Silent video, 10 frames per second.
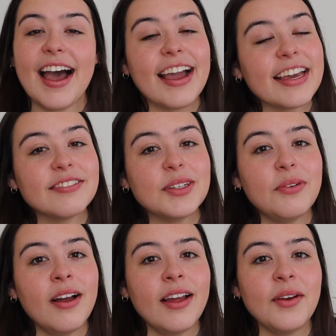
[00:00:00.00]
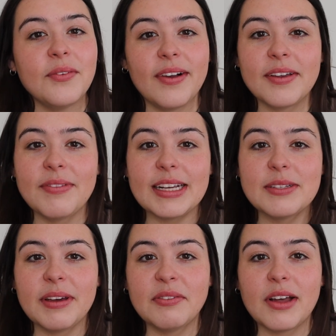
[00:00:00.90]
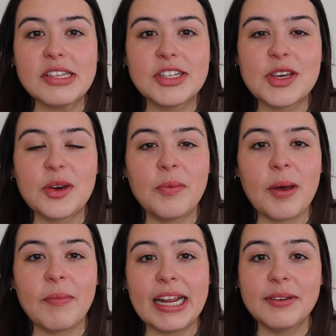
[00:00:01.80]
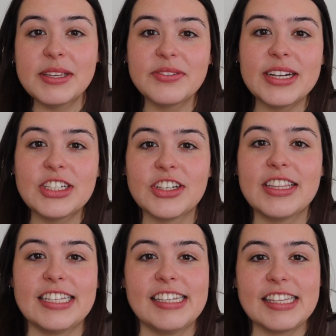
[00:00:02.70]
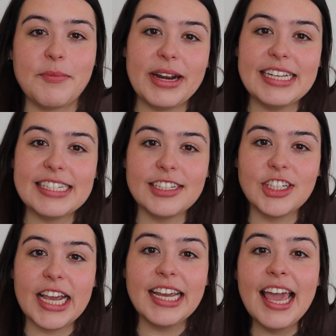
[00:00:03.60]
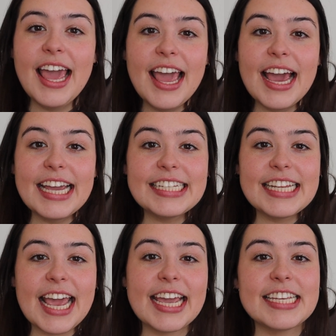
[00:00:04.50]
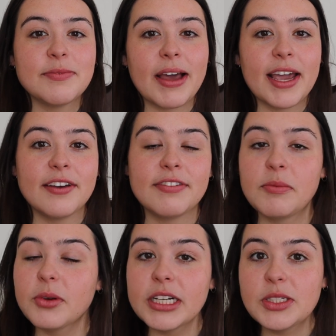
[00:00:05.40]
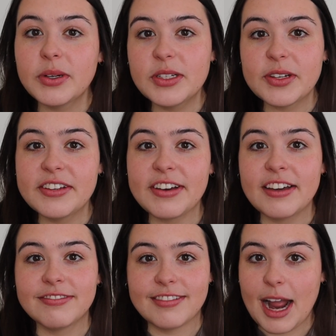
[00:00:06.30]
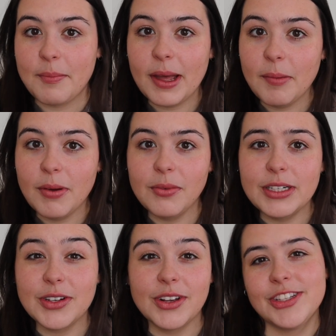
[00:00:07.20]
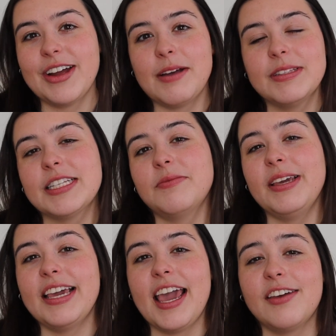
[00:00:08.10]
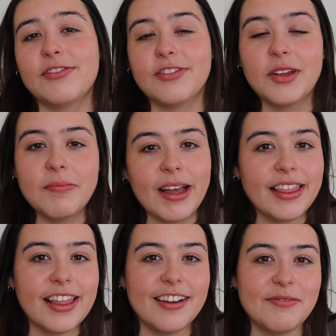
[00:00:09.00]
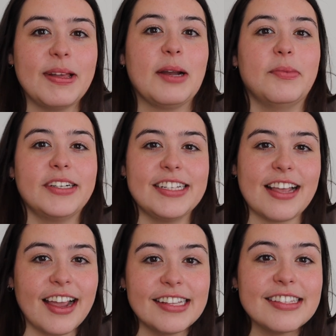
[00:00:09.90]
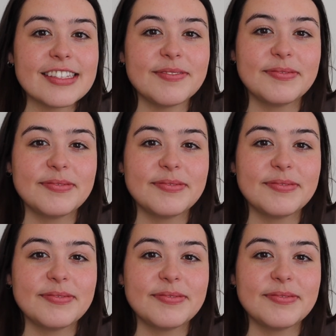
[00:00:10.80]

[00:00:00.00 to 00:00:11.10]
Hi everyone, welcome back to my Flosstube. My name is Rachel, this is Lemonade Stitching, and today is my February 2025 wrap-up, which also happens to be a full month of Blackbird designs.